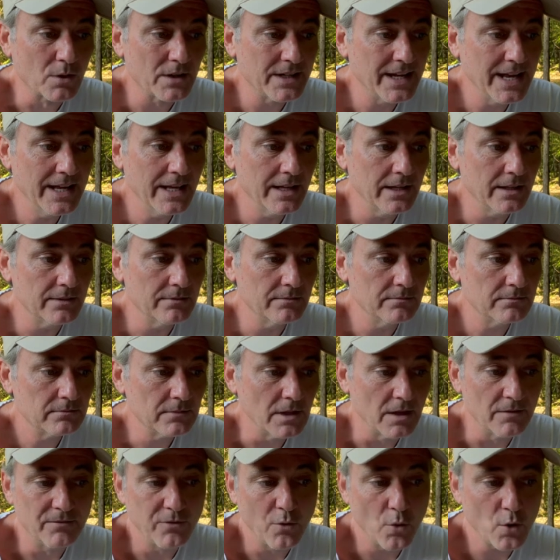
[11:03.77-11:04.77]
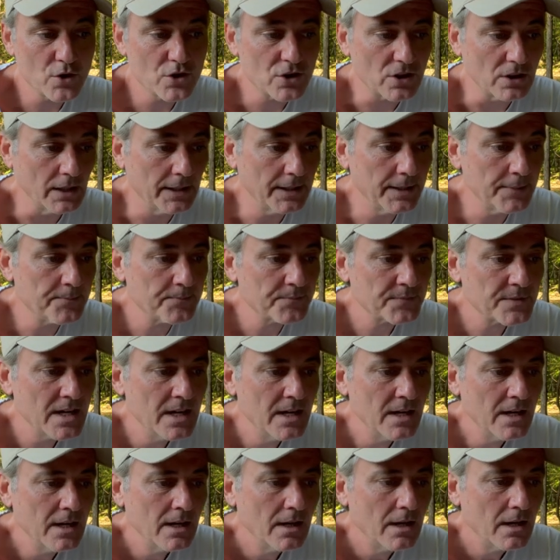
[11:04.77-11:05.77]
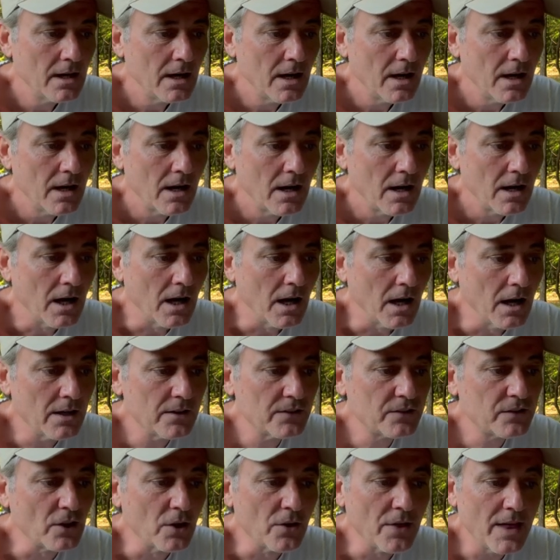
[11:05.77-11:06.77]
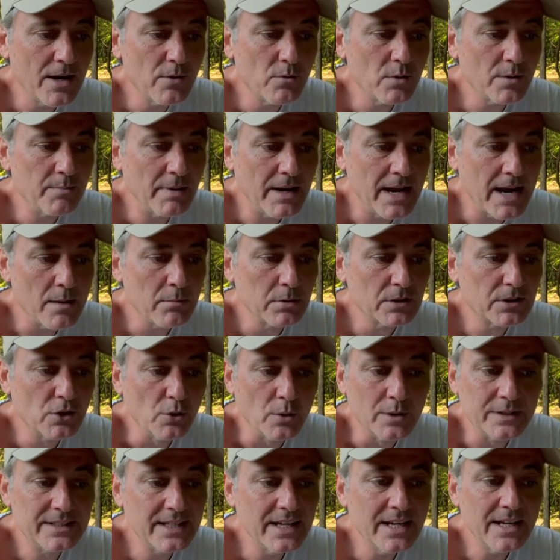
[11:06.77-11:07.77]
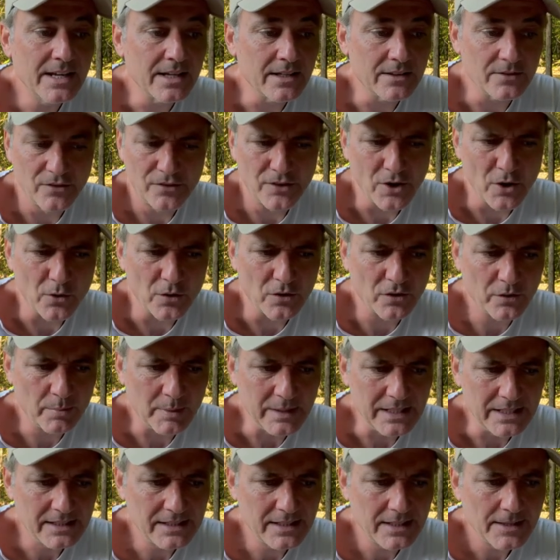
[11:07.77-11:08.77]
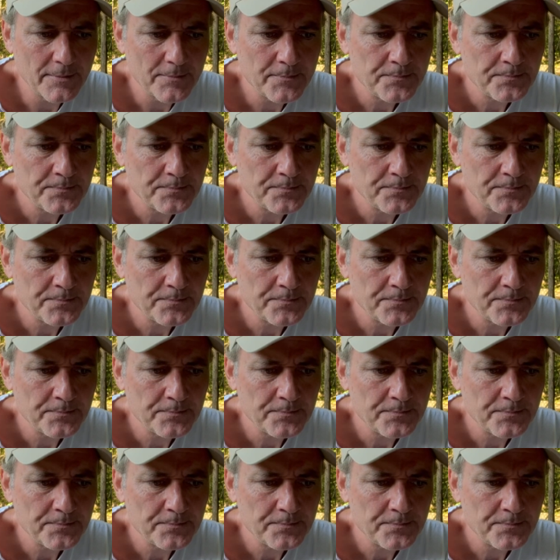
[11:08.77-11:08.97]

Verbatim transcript: dead, unfortunately. Uh, so they would be able to attend, so to speak.